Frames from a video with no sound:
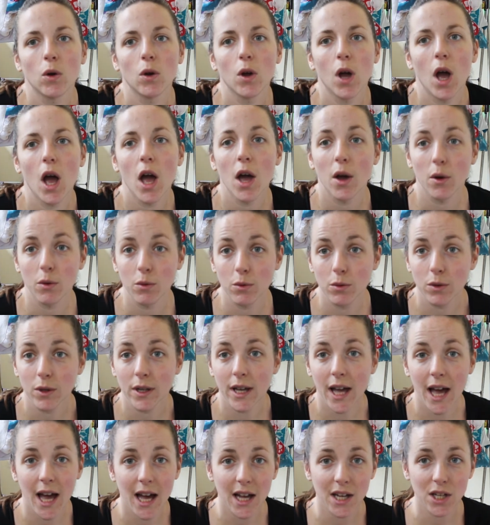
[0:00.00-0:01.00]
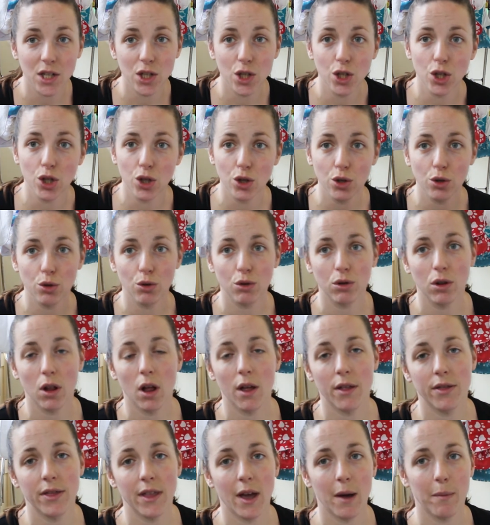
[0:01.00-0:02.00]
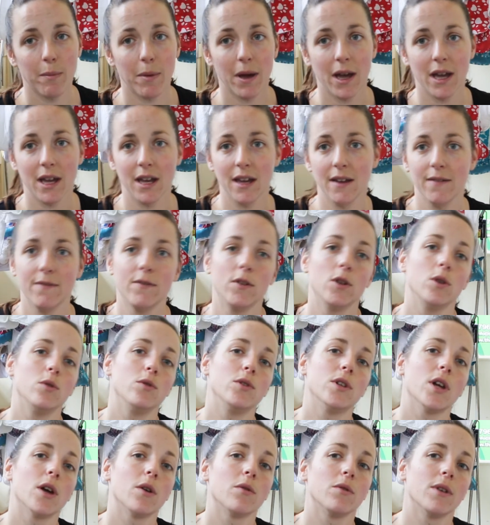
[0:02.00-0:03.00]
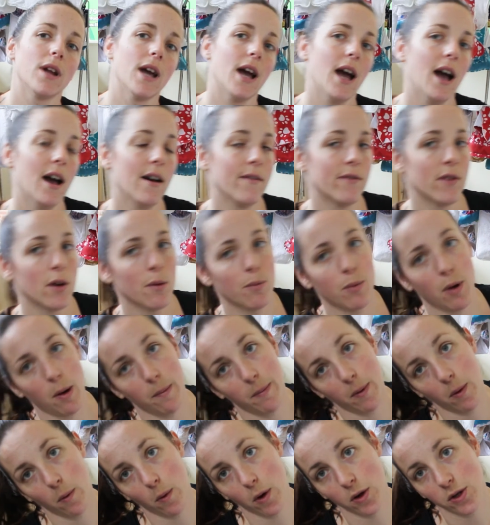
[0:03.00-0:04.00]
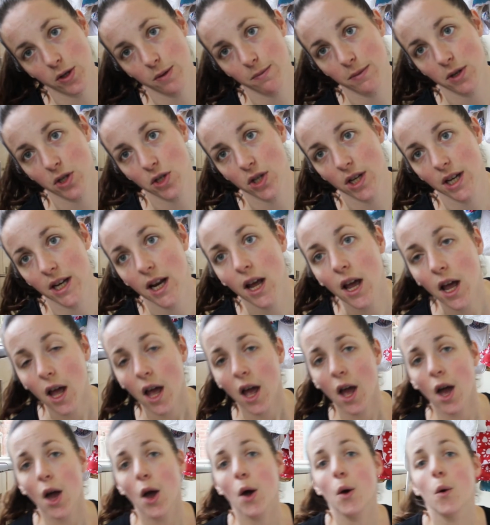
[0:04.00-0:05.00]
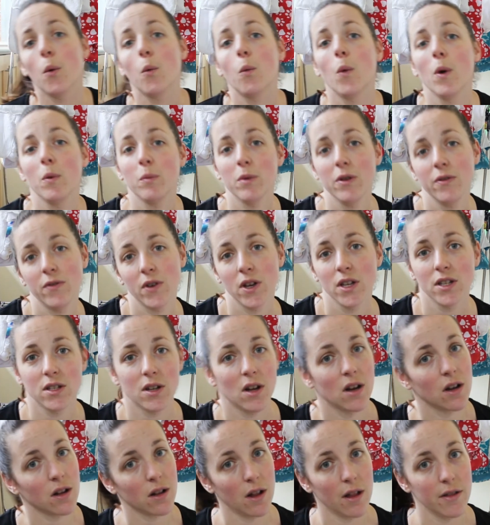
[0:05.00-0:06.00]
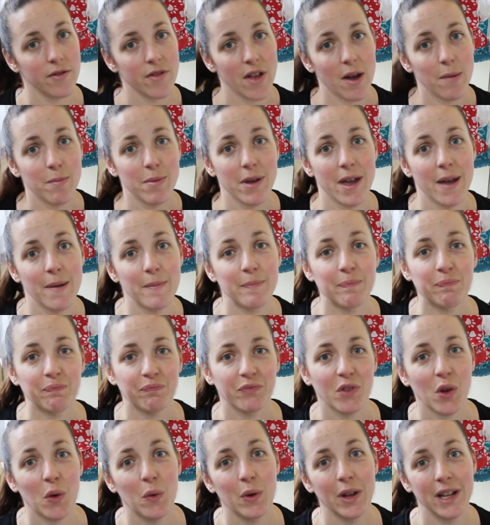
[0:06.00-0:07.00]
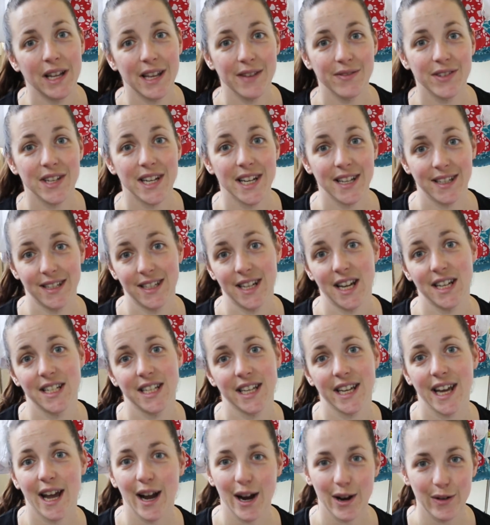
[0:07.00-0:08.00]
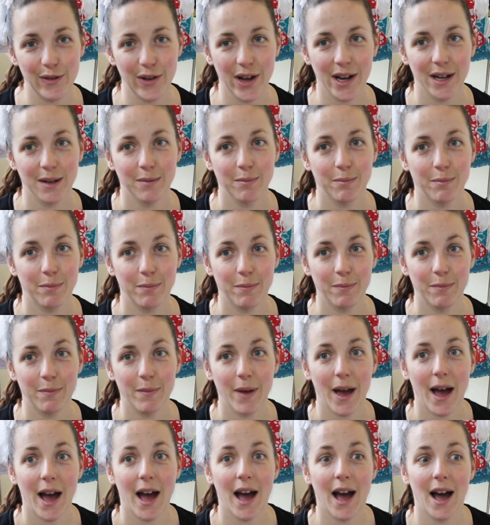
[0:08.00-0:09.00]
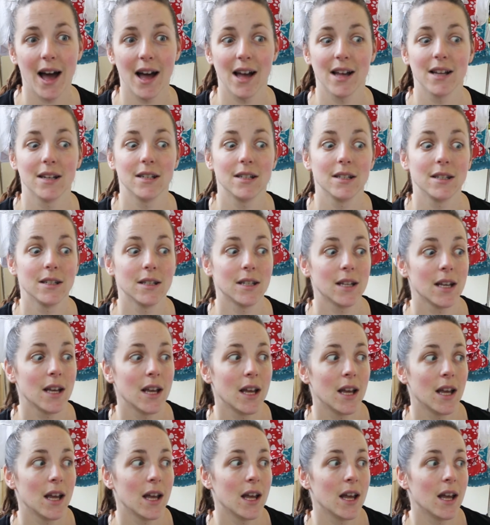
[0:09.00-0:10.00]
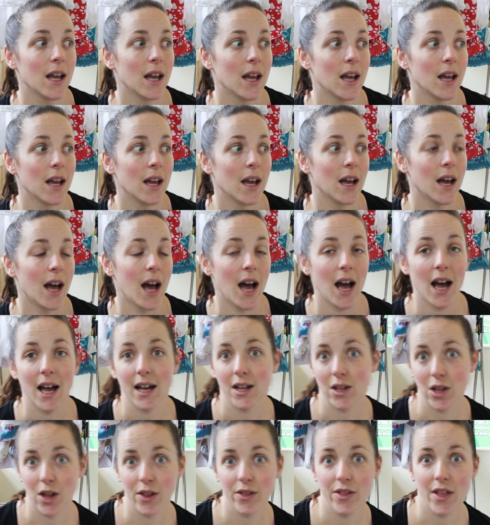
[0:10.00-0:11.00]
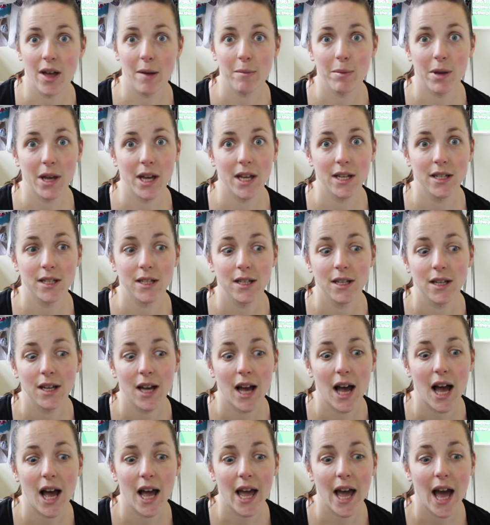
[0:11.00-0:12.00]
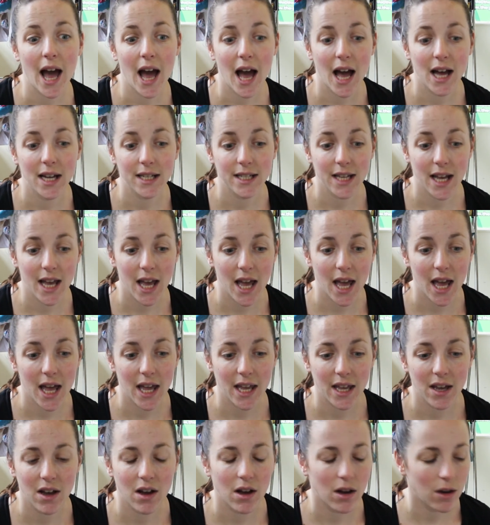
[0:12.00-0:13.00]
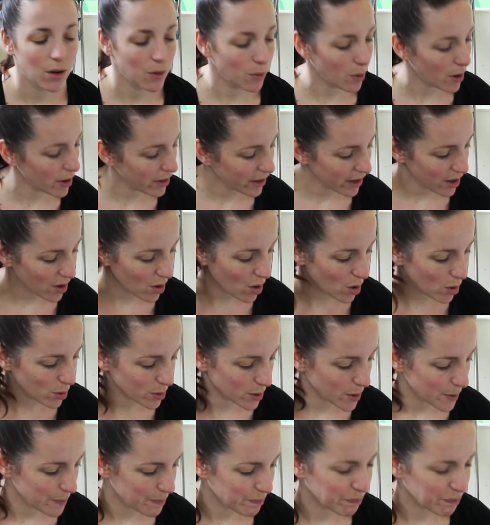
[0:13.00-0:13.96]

Oh, can you cloth nappy if you don't have a proper washing machine? When we first started cloth nappying, we lived in a static caravan and I cloth nappied. I had a, what are they called?